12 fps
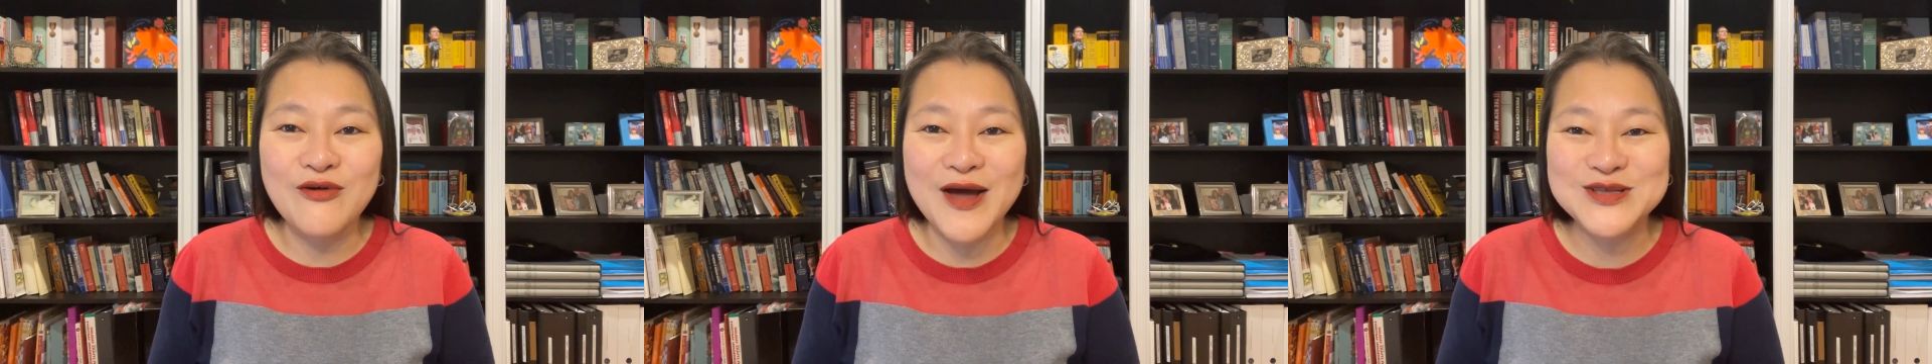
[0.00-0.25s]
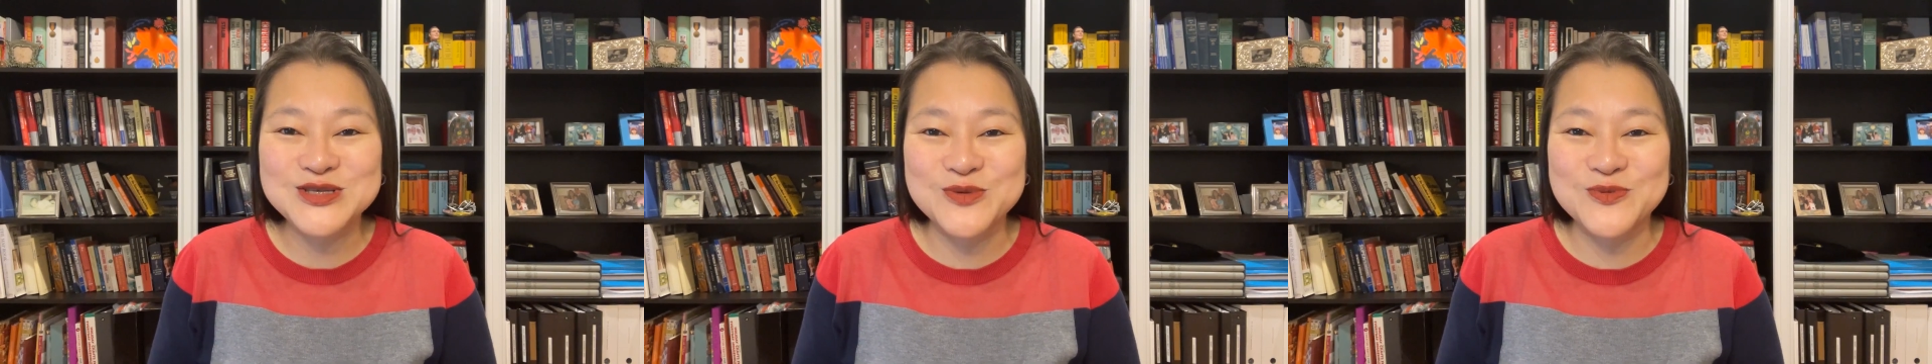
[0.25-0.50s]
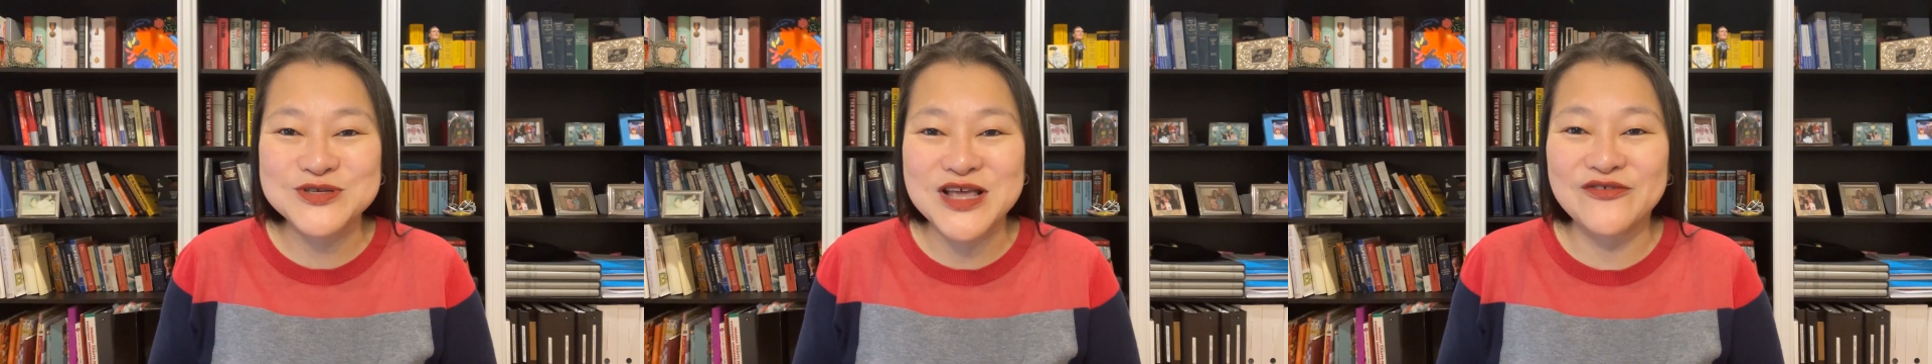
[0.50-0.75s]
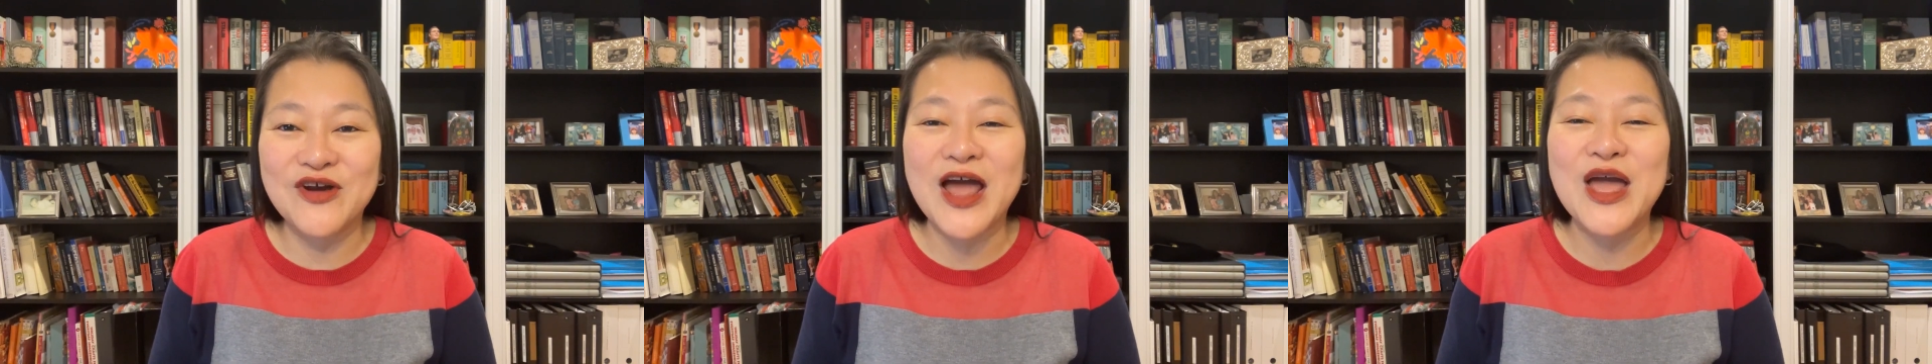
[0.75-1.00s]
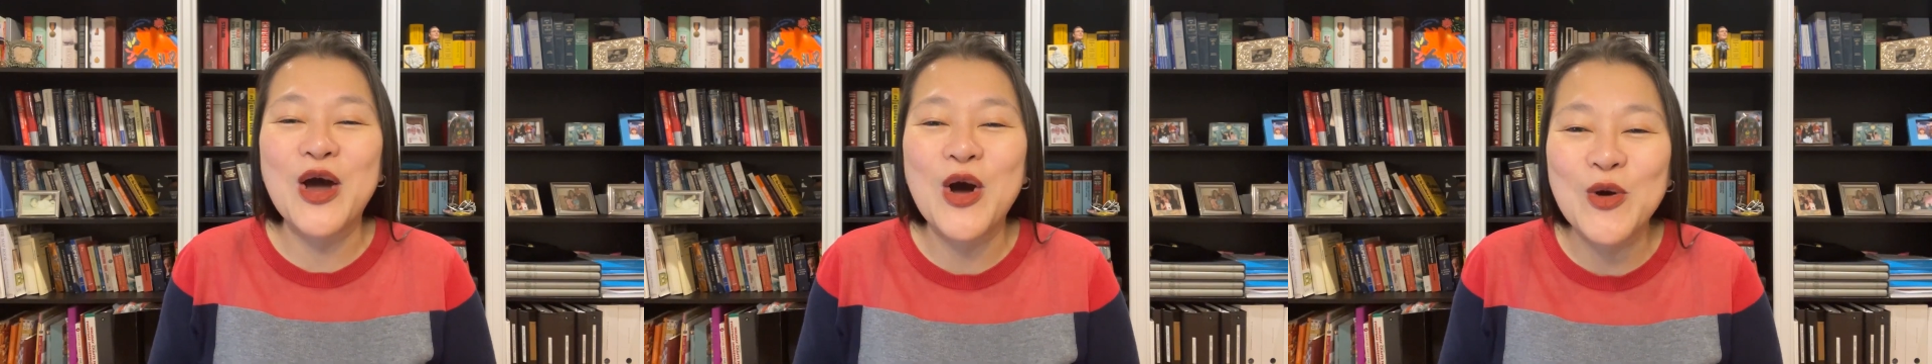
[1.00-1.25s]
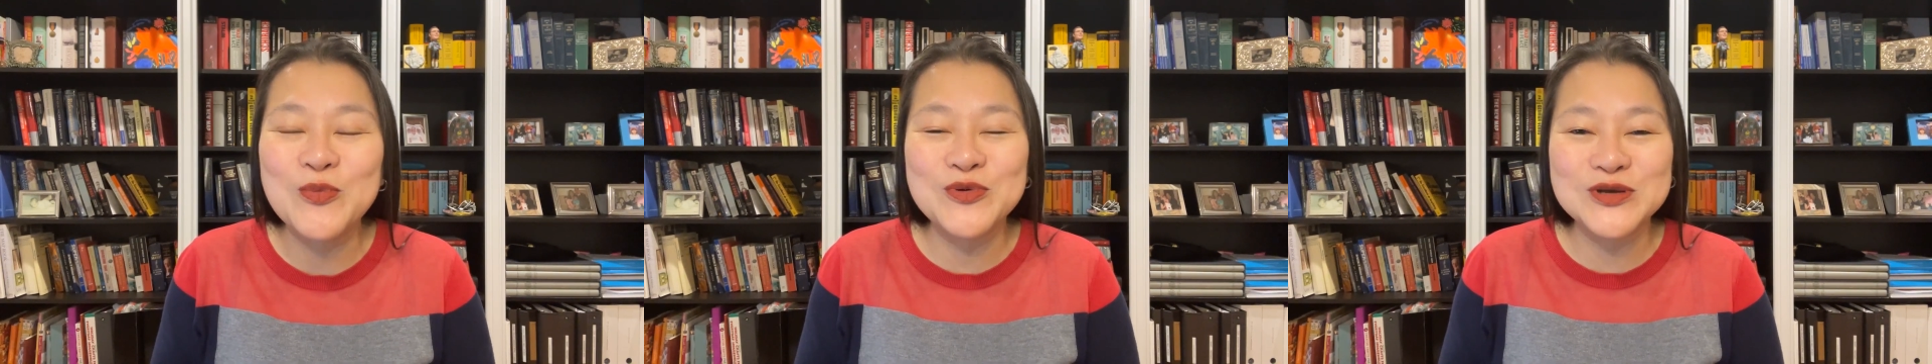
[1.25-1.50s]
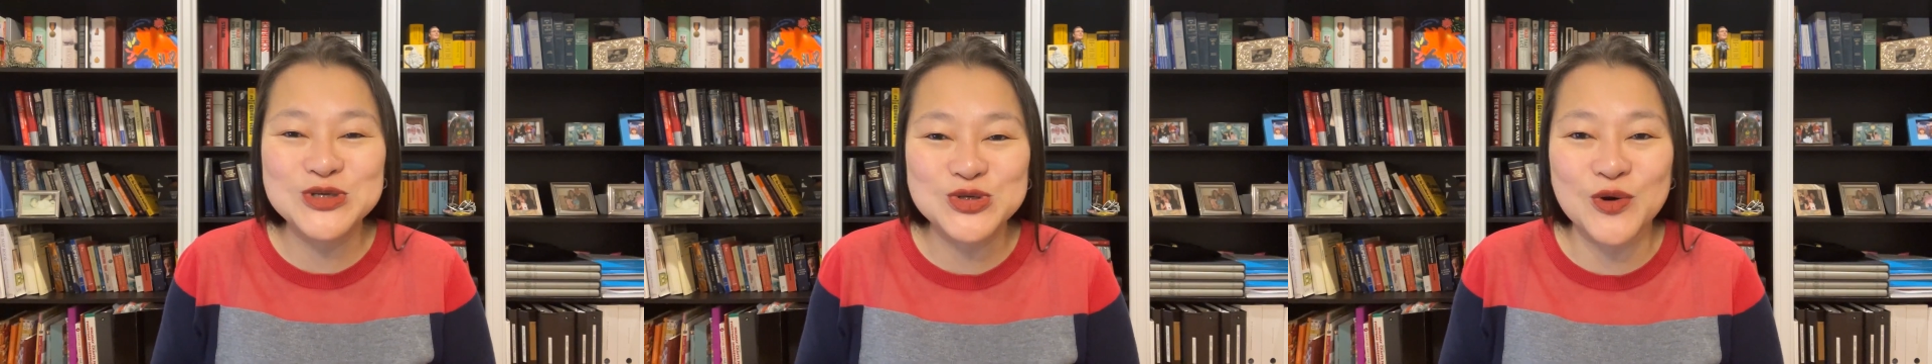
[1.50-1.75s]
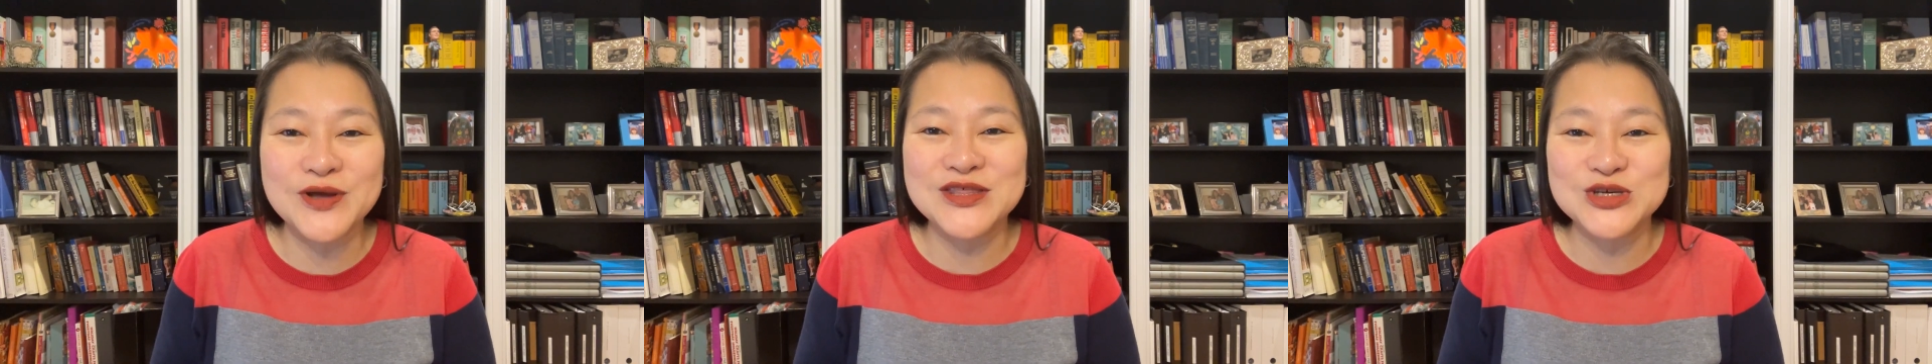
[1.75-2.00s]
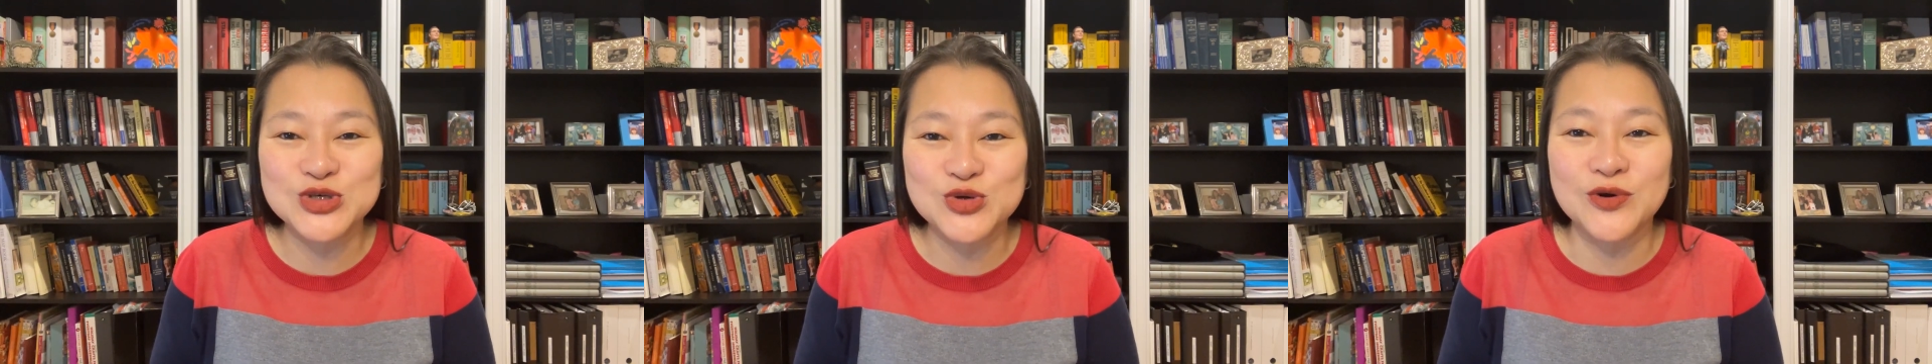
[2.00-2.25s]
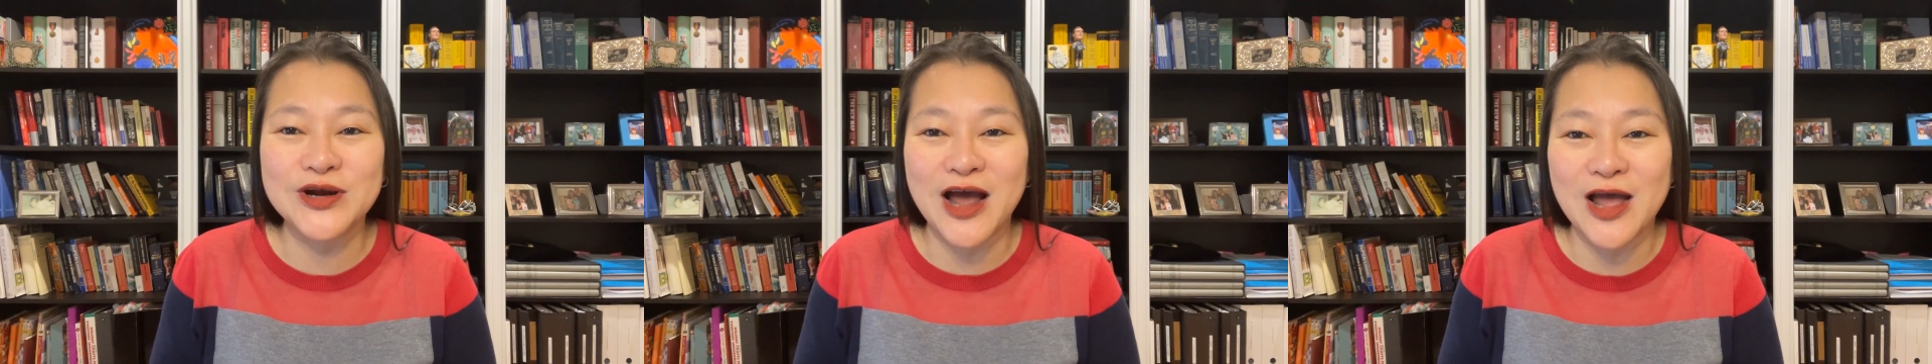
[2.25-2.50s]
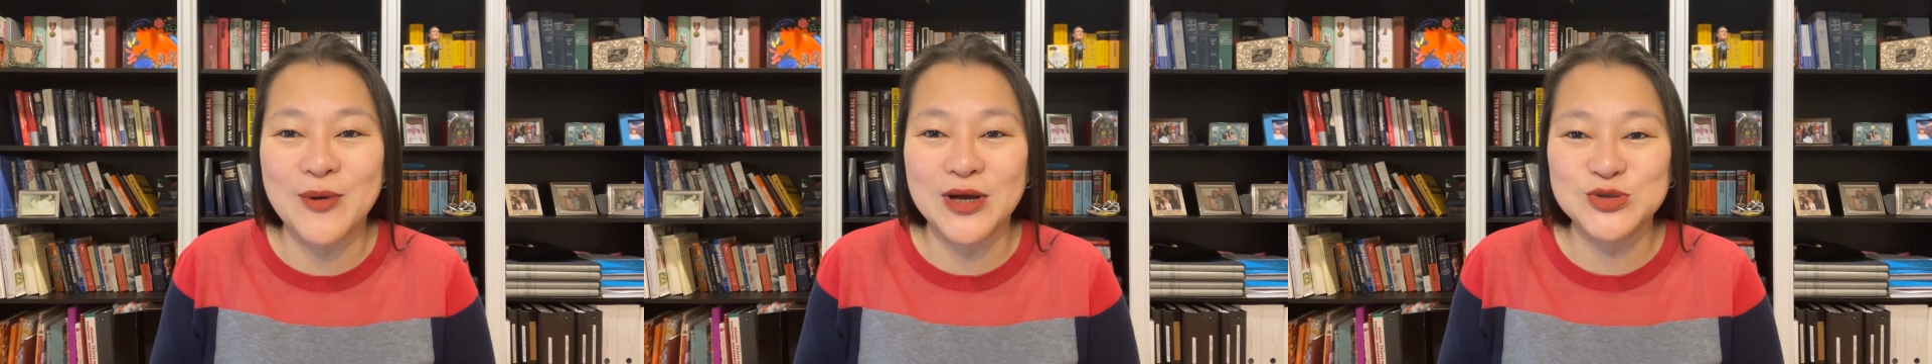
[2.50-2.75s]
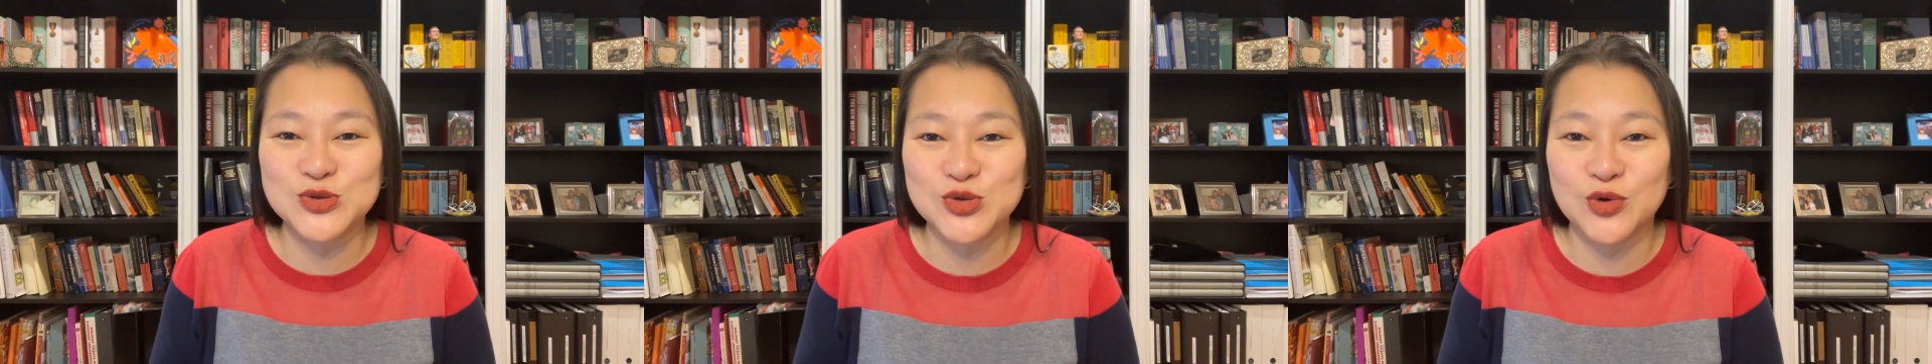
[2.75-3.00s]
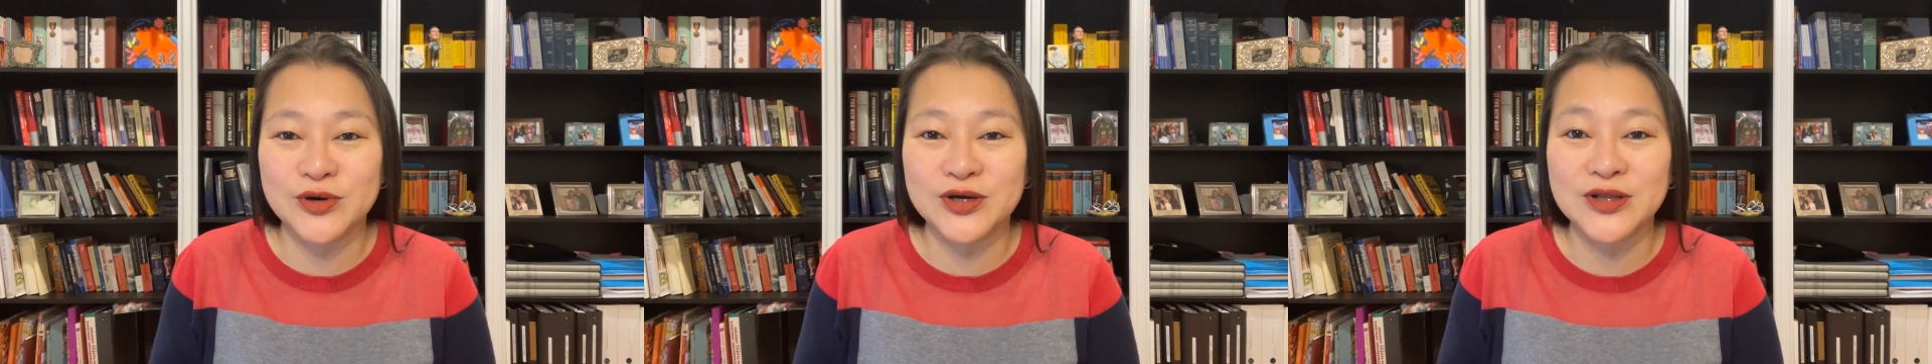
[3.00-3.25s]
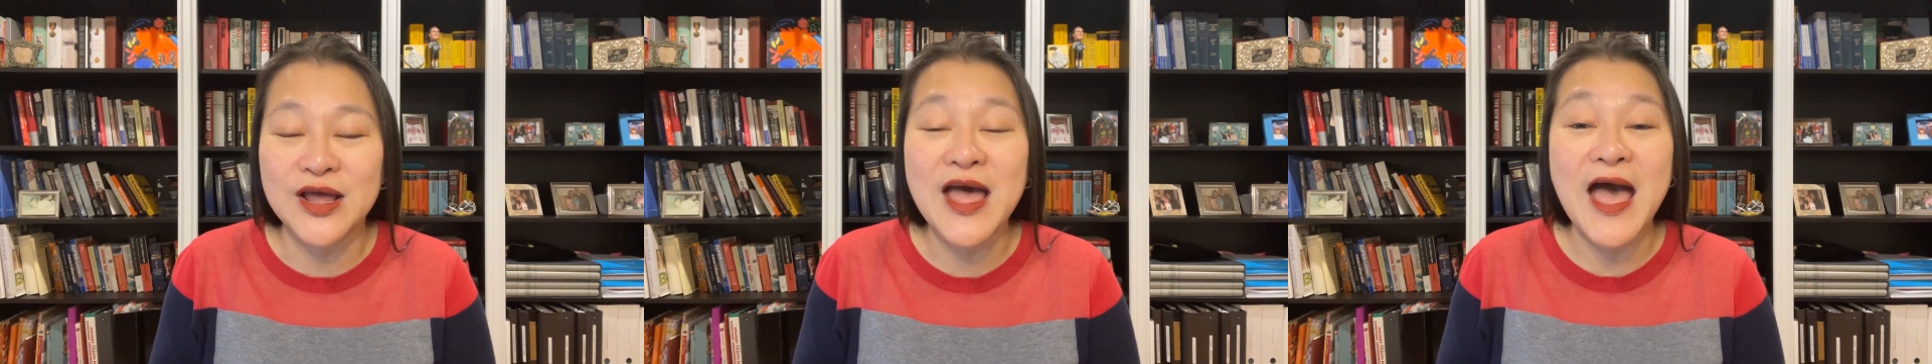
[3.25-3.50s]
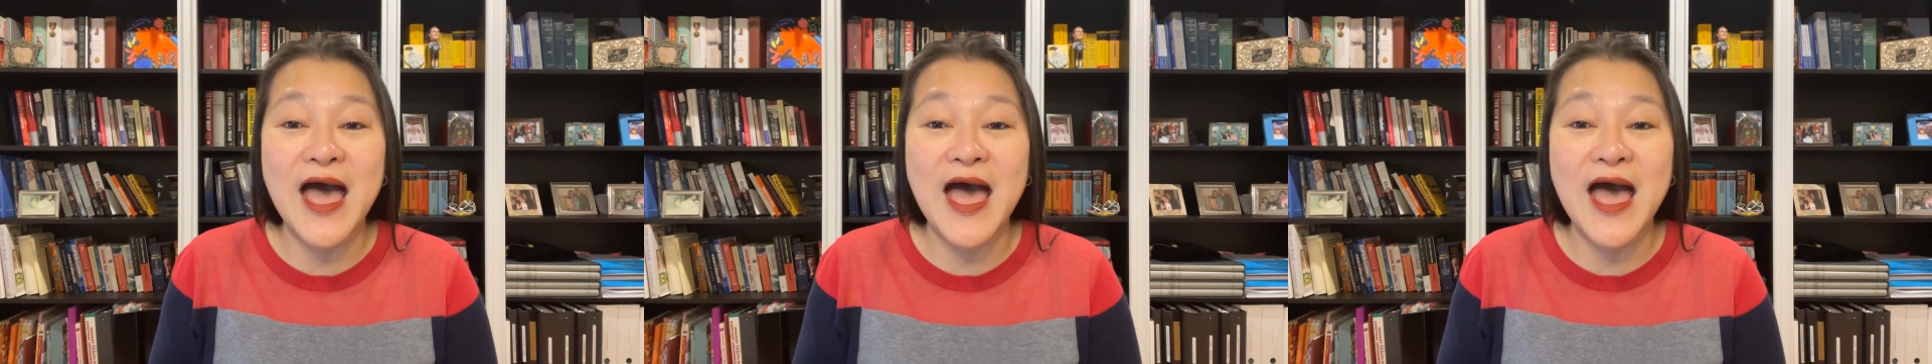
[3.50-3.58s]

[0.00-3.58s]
right, Super Saver, I hope you enjoyed this short I bond tutorial.